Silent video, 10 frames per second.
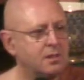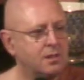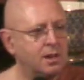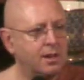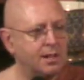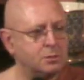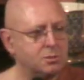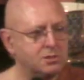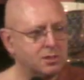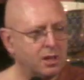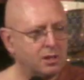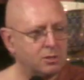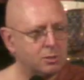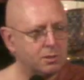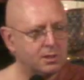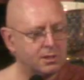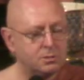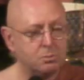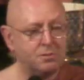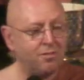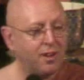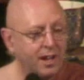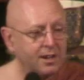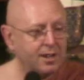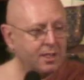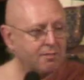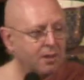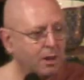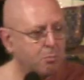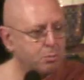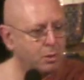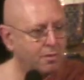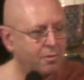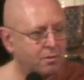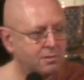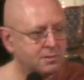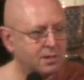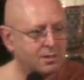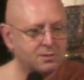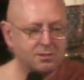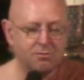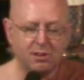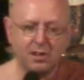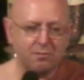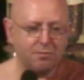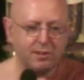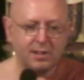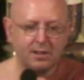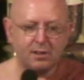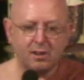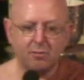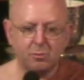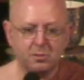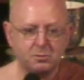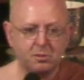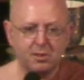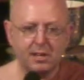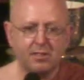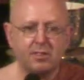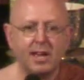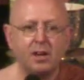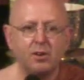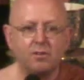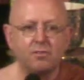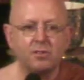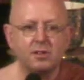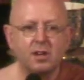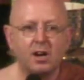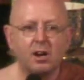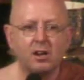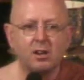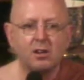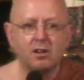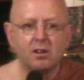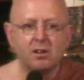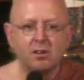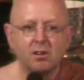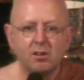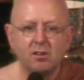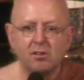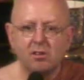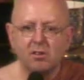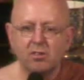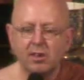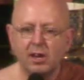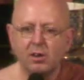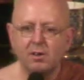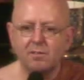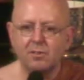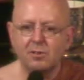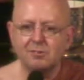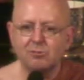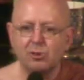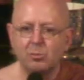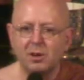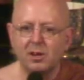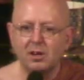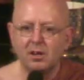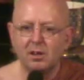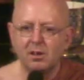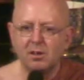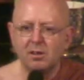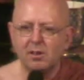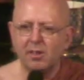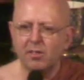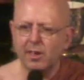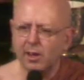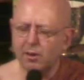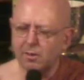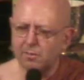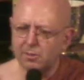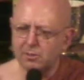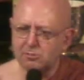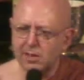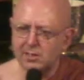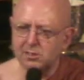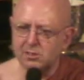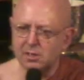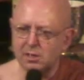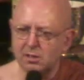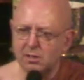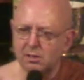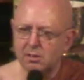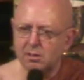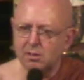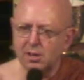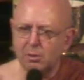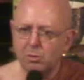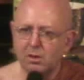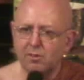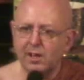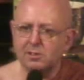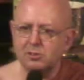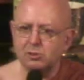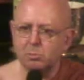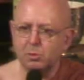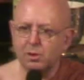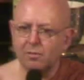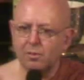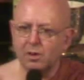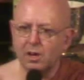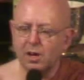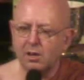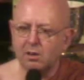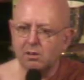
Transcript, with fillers: And as we start doing this, we find out there are beautiful results, and quite frankly, afterwards, we thank, thank you for the dung. Thank you for the trauma. Thank you for the tragedy. I wouldn't have had such a beautiful garden.